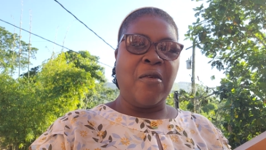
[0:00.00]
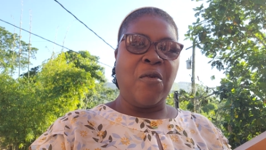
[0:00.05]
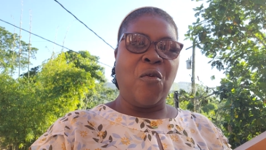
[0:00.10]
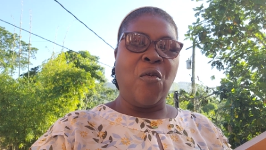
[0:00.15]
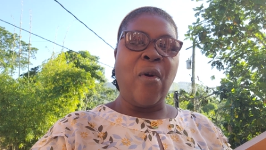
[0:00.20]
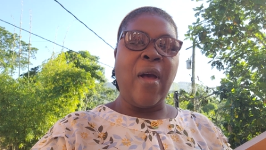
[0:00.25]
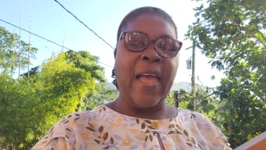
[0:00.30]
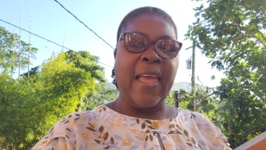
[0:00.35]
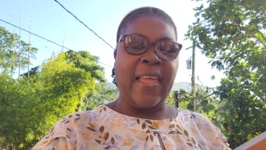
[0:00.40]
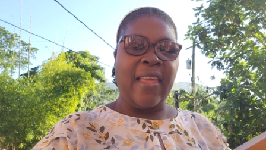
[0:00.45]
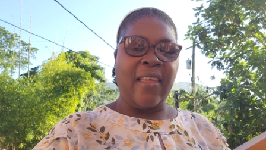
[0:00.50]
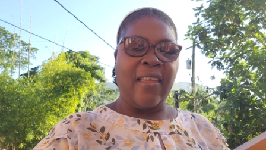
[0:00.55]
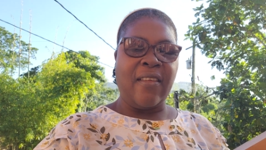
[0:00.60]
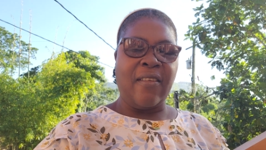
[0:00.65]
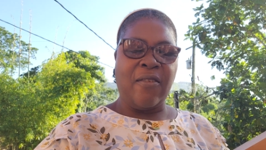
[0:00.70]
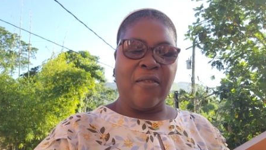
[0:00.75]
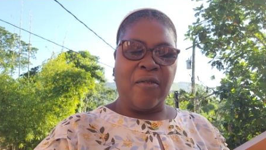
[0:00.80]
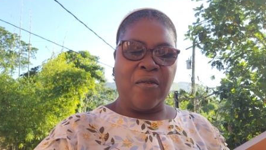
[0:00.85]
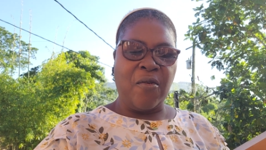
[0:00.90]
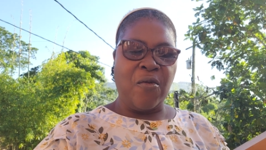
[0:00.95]
Why?
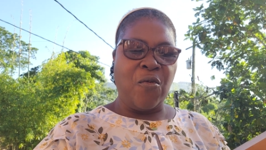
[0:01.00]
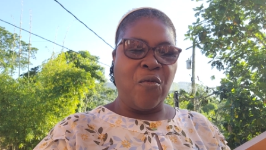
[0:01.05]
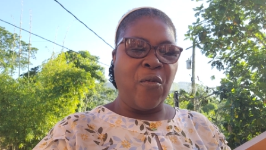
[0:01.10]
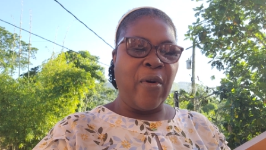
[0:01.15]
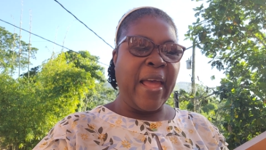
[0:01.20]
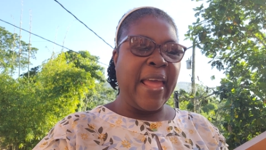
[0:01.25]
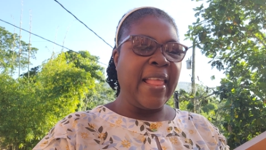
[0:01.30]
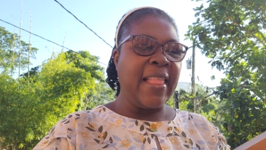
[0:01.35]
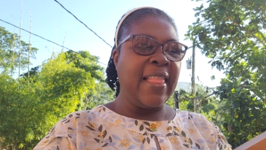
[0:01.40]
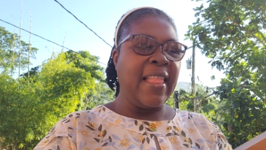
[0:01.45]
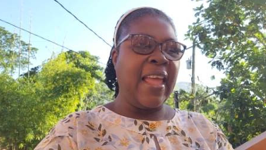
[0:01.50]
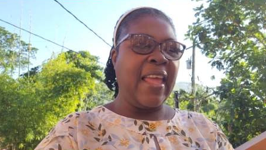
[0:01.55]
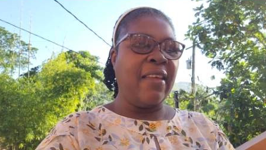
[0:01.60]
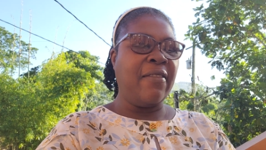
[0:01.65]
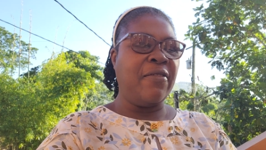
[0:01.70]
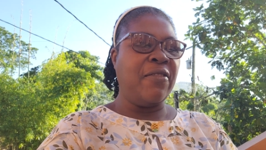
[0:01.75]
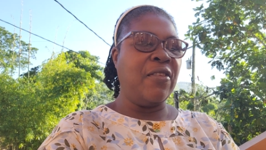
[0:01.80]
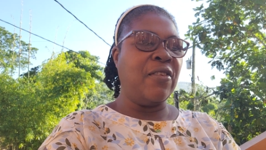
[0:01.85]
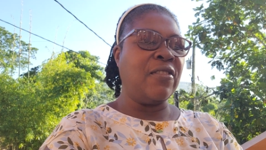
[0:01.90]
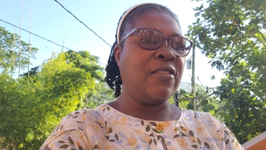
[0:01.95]
Why life
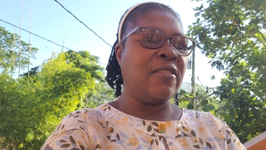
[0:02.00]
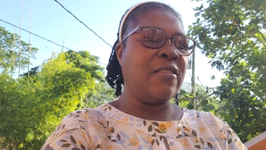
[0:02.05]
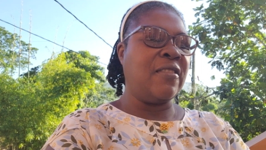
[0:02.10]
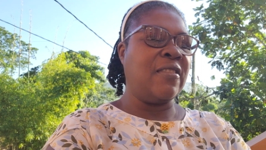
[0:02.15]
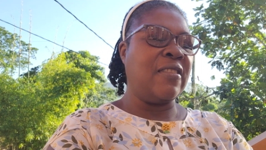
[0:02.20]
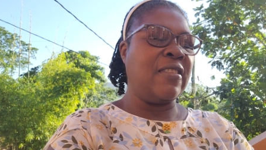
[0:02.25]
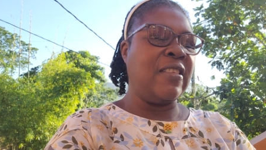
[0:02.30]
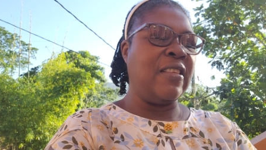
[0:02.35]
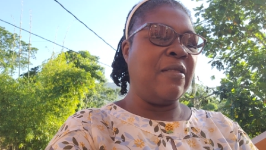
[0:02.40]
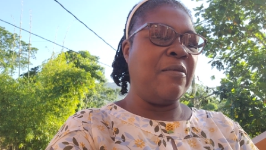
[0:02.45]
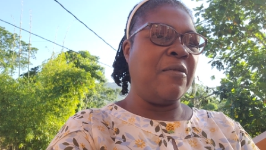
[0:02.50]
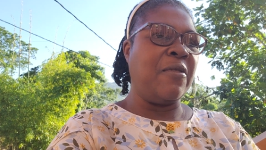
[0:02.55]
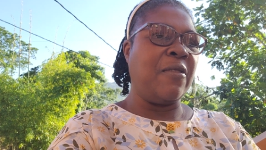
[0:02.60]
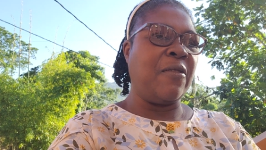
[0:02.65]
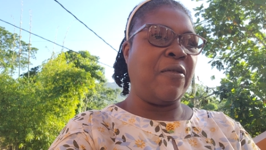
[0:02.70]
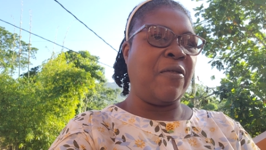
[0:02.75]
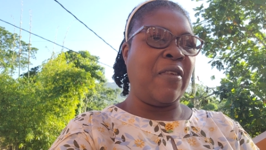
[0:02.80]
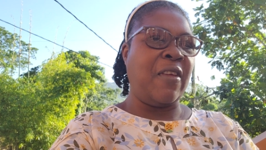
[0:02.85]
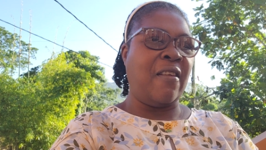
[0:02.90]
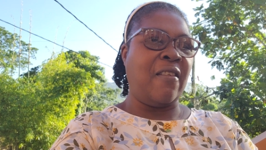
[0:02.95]
doesn't seem
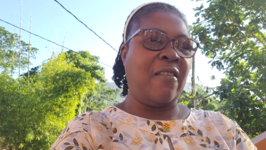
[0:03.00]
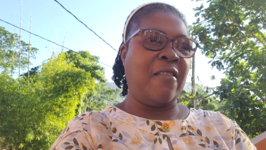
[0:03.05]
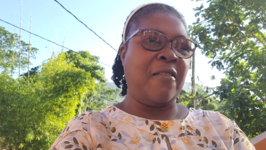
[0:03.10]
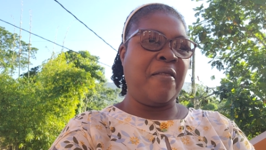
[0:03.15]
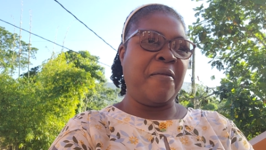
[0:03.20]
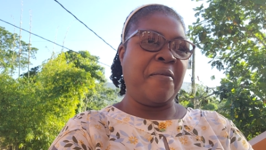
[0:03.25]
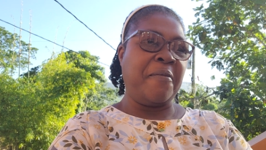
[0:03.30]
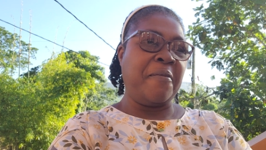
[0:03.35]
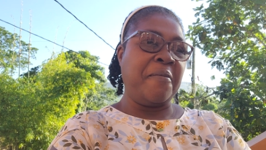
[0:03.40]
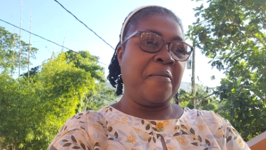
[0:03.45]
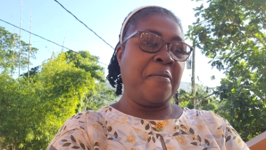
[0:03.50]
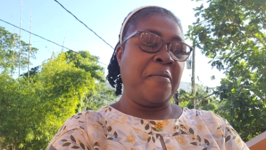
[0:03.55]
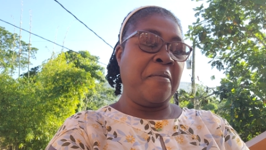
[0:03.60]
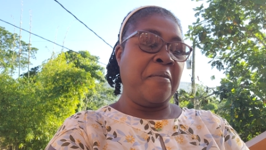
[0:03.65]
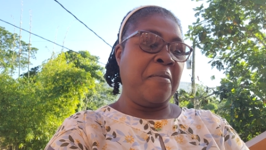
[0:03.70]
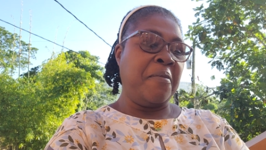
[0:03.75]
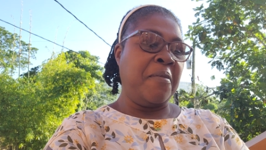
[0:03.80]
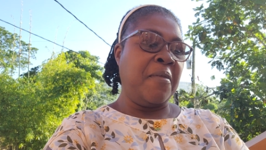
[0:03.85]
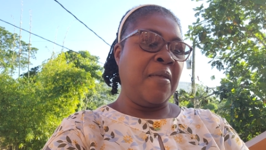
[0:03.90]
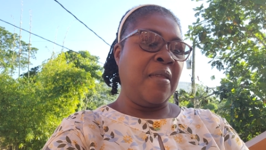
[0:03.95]
fair?
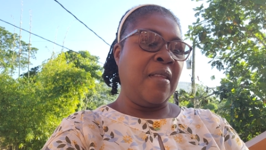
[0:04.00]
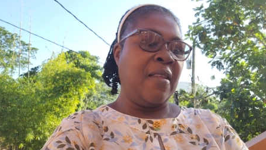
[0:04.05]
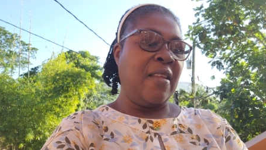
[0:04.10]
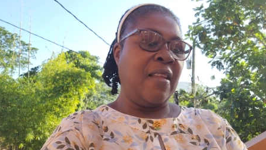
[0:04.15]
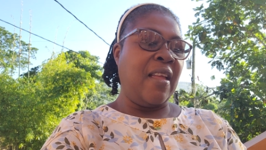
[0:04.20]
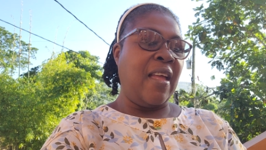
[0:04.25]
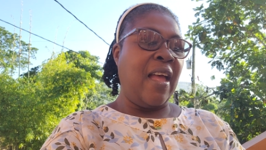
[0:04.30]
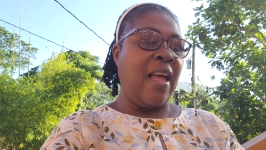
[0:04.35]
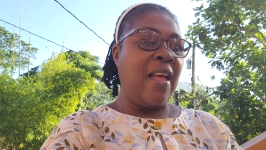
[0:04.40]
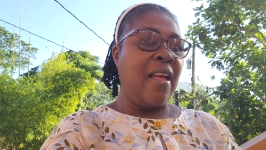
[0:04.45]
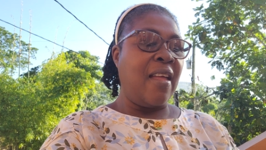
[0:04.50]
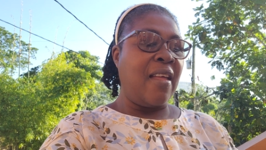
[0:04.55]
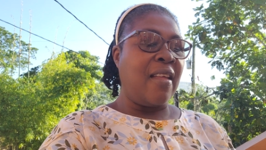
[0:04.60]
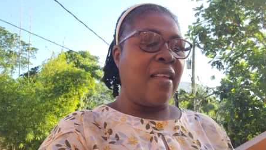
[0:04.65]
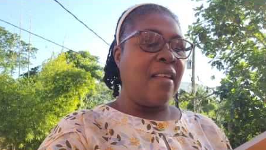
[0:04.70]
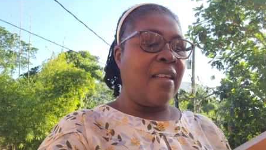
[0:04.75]
Huh?